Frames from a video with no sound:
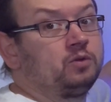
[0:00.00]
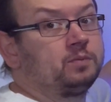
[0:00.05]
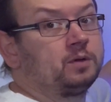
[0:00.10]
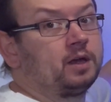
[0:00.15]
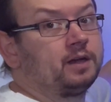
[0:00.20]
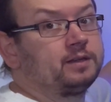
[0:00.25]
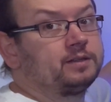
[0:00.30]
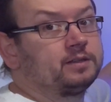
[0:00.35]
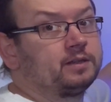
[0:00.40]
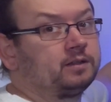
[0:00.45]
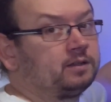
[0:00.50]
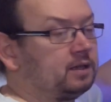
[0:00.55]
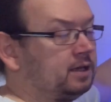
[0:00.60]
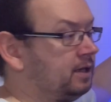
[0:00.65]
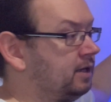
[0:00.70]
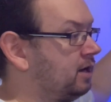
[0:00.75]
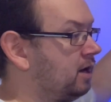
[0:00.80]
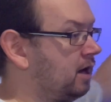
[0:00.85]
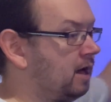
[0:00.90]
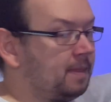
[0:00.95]
lighting
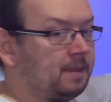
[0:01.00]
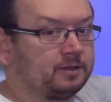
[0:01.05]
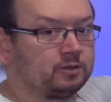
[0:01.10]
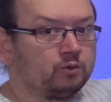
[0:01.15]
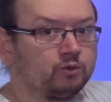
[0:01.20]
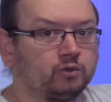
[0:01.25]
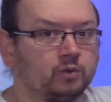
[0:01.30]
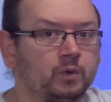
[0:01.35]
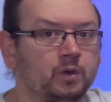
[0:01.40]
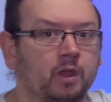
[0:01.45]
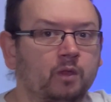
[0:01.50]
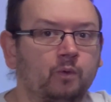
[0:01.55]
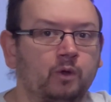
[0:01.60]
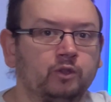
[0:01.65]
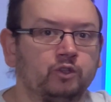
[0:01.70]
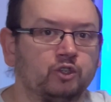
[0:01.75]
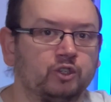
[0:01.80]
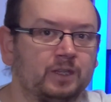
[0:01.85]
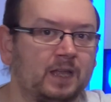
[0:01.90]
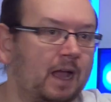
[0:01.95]
here, and there's also another one
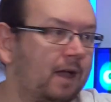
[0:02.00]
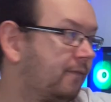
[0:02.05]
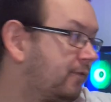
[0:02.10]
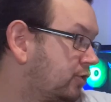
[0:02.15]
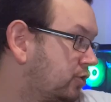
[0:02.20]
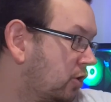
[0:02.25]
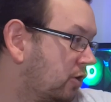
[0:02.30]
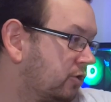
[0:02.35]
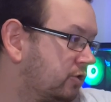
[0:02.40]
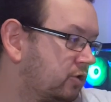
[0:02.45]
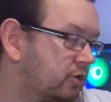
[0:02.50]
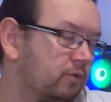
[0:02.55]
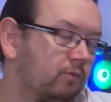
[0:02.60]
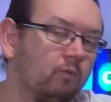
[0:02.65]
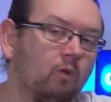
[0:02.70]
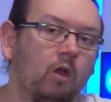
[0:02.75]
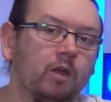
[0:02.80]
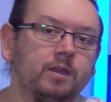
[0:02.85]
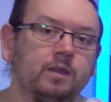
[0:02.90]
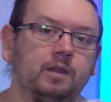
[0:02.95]
just out of shot to the
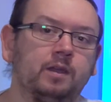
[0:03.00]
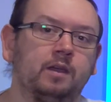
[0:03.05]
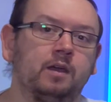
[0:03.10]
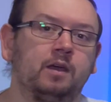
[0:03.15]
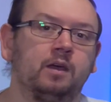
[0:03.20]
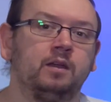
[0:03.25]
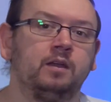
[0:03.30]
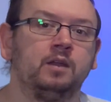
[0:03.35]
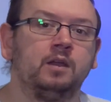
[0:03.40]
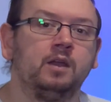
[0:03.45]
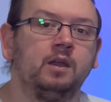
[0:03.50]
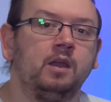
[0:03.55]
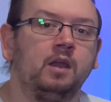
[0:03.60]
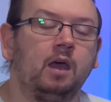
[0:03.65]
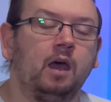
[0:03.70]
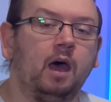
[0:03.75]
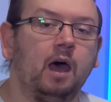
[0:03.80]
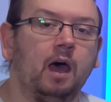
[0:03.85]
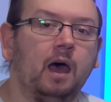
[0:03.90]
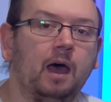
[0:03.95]
right here,
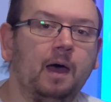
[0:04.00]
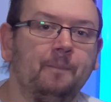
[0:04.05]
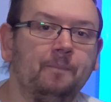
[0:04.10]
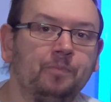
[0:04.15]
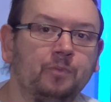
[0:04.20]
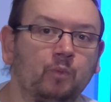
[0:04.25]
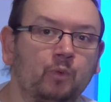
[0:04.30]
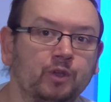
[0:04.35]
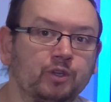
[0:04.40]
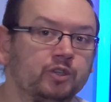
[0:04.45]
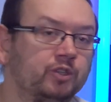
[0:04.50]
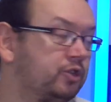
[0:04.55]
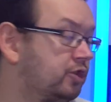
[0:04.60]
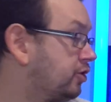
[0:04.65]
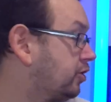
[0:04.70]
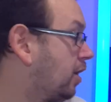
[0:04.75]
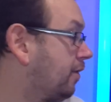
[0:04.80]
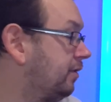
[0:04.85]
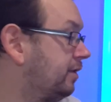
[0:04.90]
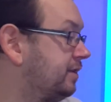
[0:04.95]
which is just
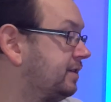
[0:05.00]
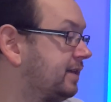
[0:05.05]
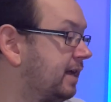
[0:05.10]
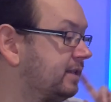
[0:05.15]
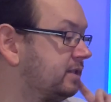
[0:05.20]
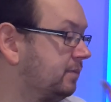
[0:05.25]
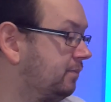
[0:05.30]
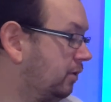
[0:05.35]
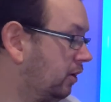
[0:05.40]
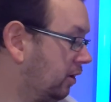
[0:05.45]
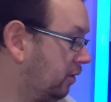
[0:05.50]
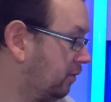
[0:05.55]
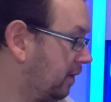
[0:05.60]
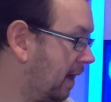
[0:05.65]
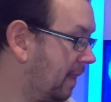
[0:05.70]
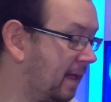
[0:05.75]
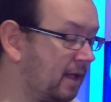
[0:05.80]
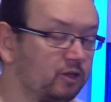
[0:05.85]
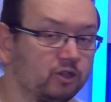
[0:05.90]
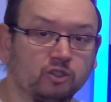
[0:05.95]
currently set to blue,
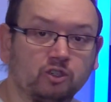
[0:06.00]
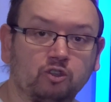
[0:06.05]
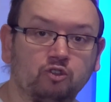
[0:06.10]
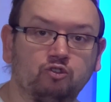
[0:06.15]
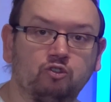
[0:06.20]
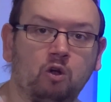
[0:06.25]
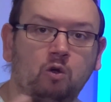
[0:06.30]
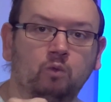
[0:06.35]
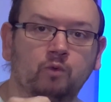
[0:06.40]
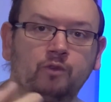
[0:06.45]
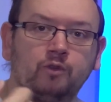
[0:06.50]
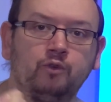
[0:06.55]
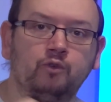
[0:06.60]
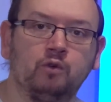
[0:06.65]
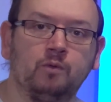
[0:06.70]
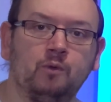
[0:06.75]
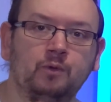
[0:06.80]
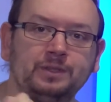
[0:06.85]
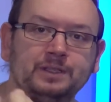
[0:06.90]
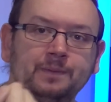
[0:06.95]
and they're just controlled with a
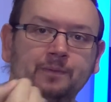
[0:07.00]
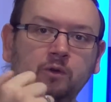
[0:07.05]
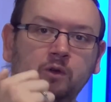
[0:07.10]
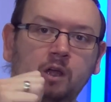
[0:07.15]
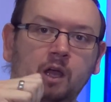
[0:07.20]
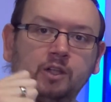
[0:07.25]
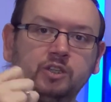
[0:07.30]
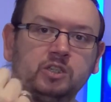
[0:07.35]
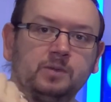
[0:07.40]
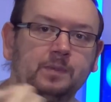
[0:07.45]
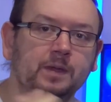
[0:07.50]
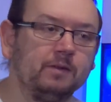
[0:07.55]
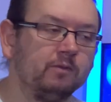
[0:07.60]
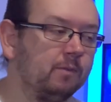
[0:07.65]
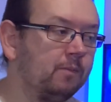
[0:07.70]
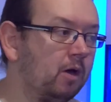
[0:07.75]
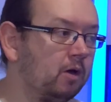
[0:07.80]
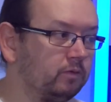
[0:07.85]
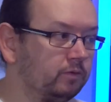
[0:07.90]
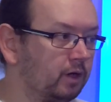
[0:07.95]
normal typical RGB
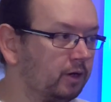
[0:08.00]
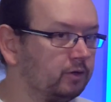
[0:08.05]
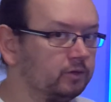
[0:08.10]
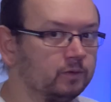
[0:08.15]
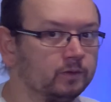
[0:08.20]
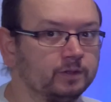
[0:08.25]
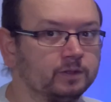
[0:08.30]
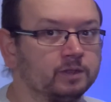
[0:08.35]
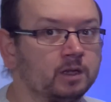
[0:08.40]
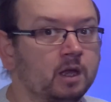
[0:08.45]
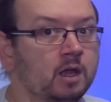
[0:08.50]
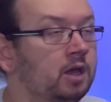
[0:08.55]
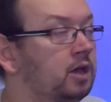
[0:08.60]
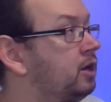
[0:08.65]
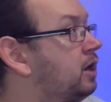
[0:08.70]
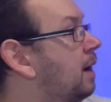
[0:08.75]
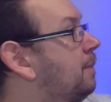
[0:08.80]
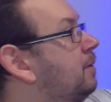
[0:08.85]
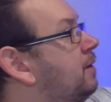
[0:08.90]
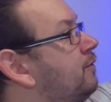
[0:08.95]
remote, those ones. A couple of